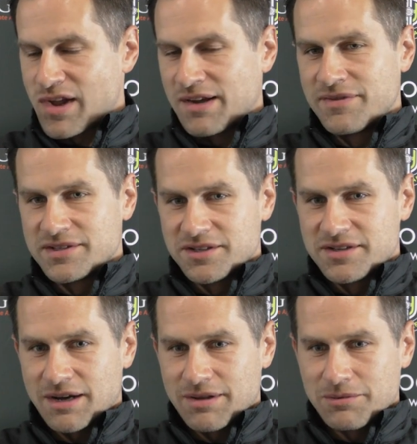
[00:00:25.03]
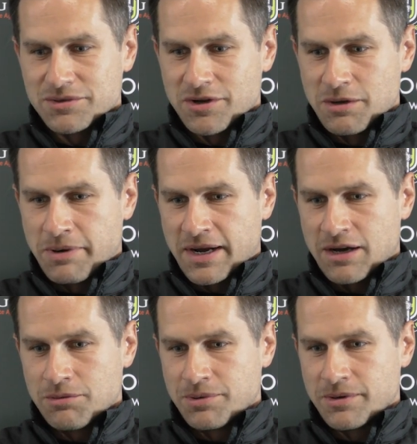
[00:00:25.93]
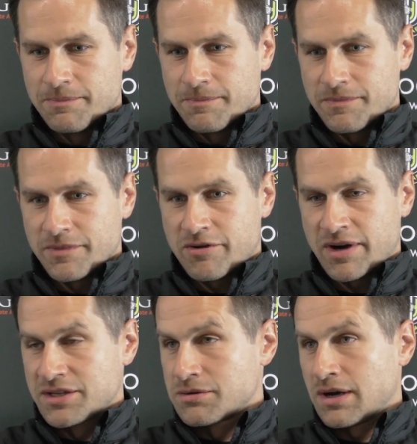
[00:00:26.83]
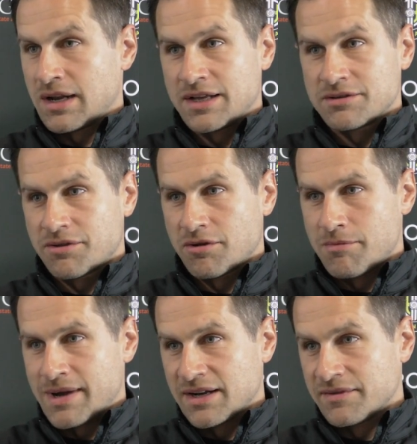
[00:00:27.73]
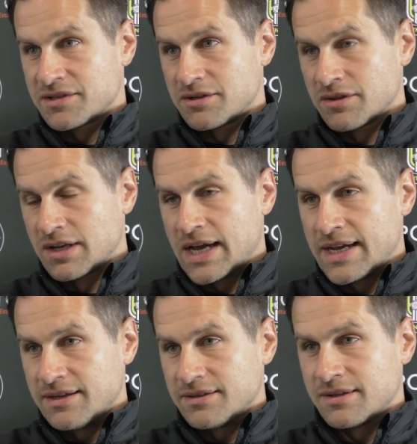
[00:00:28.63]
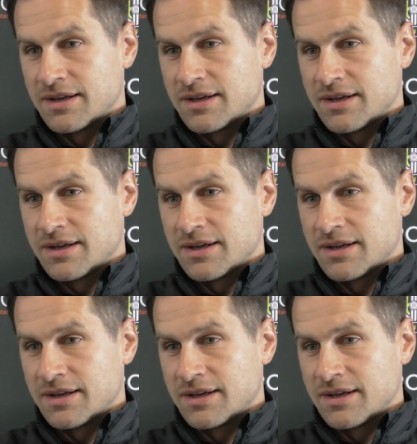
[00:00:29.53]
envisaged how that was going to pan out, but credit to our lads, I thought were magnificent on the night,